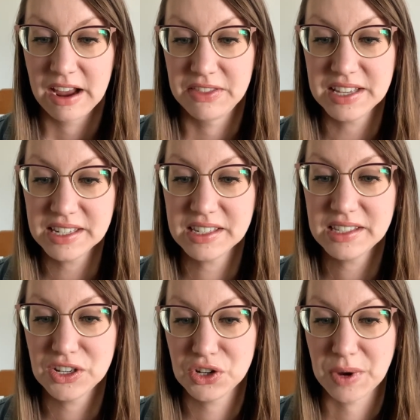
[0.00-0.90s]
This is a
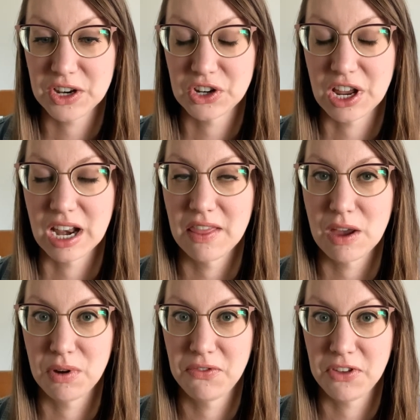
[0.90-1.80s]
situation that
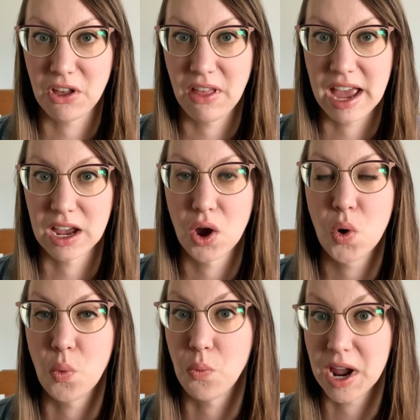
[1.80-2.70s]
would feel like
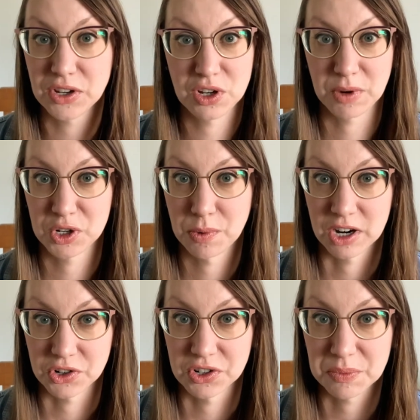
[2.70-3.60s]
way too much
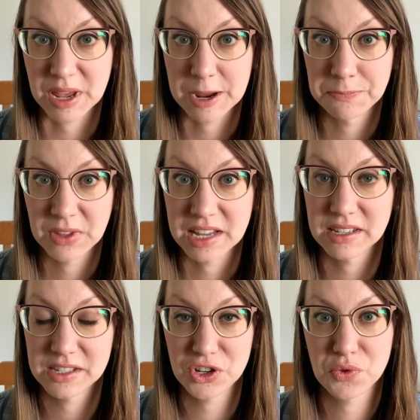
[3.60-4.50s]
pressure to me. It's a
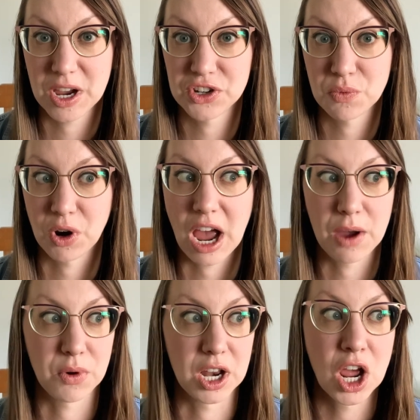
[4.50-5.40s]
situation where I
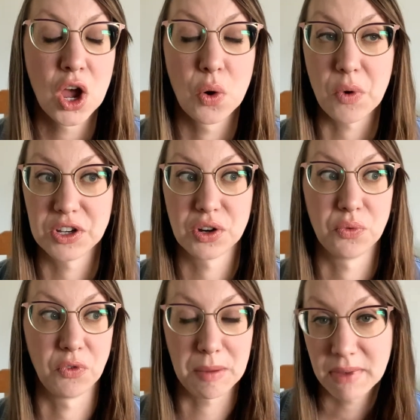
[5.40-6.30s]
would want to
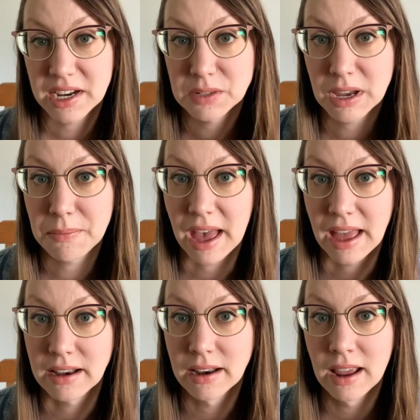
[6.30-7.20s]
run back to my
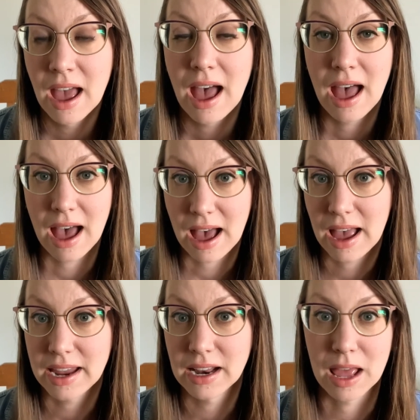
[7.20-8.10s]
bed,
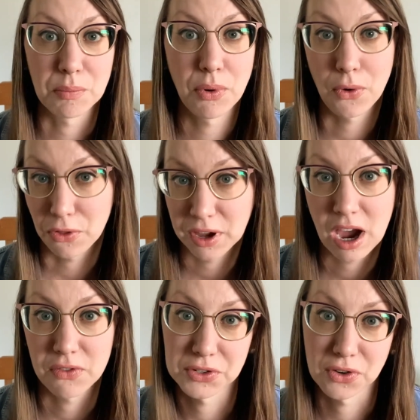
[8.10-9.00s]
hide, and pull the
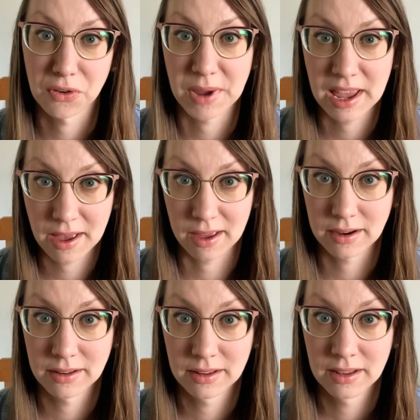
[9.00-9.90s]
covers over my head.
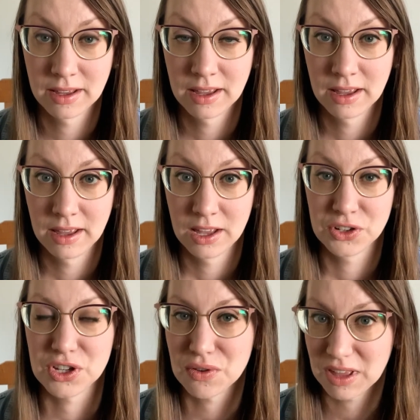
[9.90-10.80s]

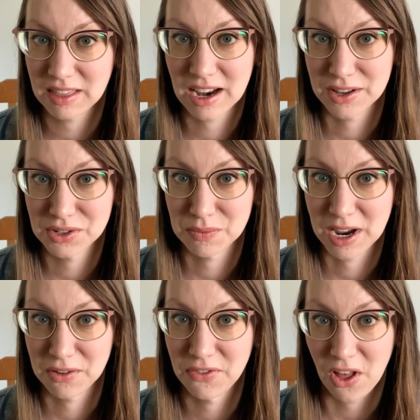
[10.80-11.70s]
Do you think that Esther
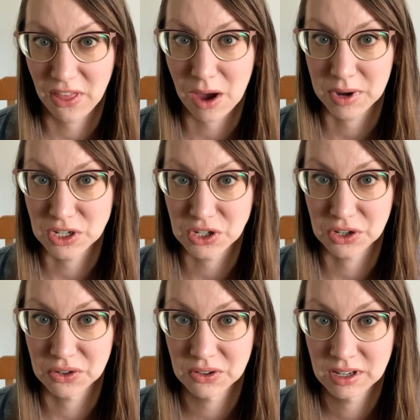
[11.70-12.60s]
might have felt that way
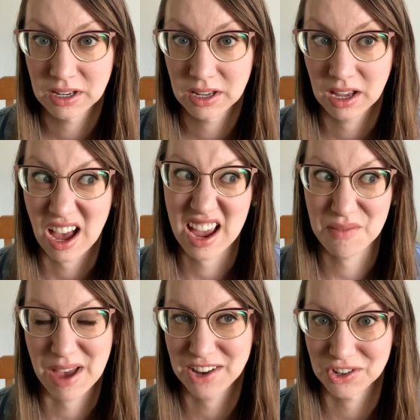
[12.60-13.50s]
too? I
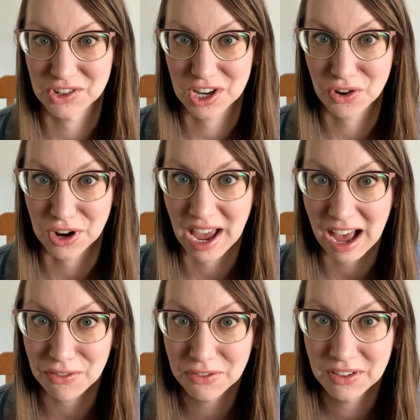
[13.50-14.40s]
imagine she could
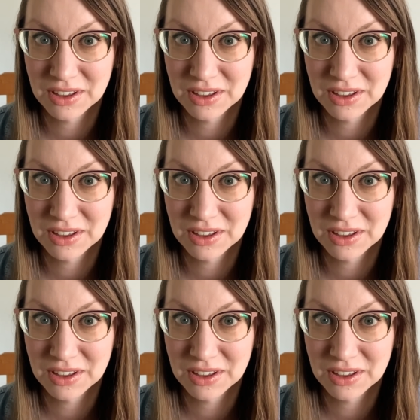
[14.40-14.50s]
have.